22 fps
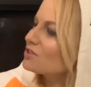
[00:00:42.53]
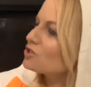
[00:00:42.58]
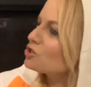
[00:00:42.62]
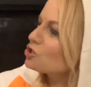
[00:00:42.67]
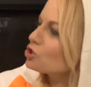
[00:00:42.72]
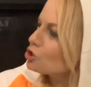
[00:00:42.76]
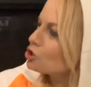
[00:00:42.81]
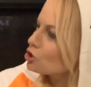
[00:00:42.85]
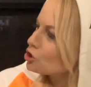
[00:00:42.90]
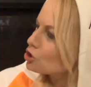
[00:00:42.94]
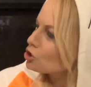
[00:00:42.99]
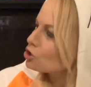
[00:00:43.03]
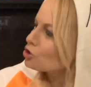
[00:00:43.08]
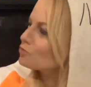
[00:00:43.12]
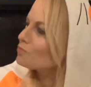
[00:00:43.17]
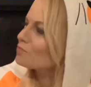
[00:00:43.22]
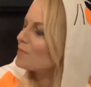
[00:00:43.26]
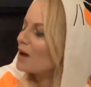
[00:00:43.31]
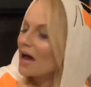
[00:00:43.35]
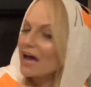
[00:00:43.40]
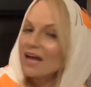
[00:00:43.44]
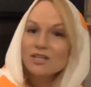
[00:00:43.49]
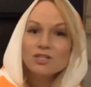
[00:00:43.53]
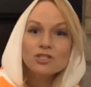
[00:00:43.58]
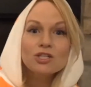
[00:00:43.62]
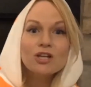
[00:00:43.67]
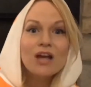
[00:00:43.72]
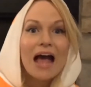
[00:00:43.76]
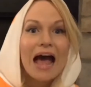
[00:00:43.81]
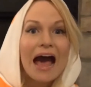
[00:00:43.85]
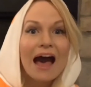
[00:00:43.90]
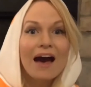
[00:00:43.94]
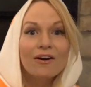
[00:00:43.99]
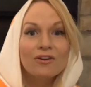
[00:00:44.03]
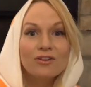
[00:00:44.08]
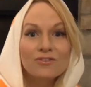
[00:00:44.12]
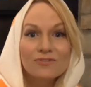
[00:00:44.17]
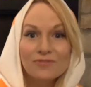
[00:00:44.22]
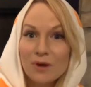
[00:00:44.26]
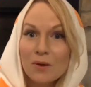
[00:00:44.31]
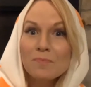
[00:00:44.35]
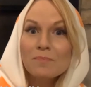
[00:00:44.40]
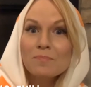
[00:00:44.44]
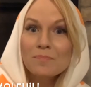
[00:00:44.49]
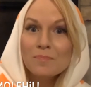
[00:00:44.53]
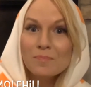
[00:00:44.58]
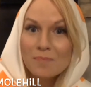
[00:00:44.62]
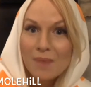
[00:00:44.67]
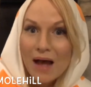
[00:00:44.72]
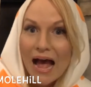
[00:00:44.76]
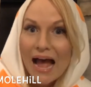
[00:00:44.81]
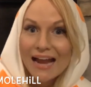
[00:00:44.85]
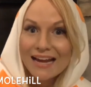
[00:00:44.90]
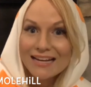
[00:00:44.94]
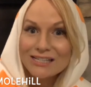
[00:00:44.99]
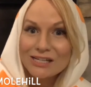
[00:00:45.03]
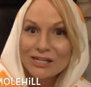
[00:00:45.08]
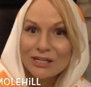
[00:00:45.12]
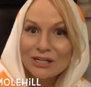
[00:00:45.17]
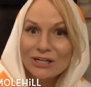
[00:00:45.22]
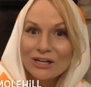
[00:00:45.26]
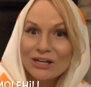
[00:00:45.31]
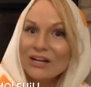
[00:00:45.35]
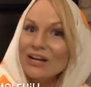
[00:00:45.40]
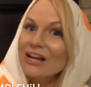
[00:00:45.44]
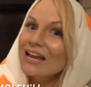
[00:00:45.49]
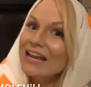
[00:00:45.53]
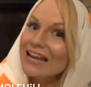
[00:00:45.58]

too much out of a minor